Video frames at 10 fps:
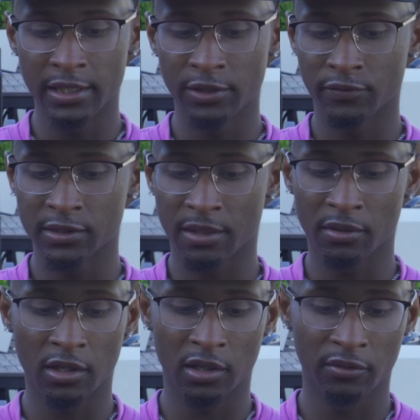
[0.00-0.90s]
They got different type
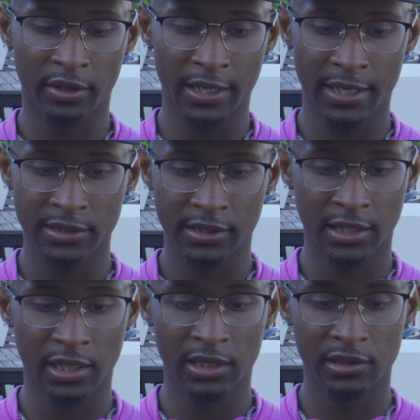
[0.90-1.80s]
of corduroy hats.
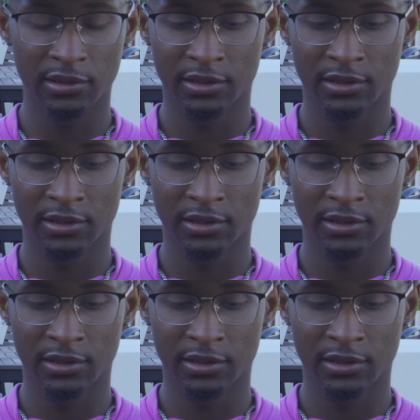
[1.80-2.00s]
They got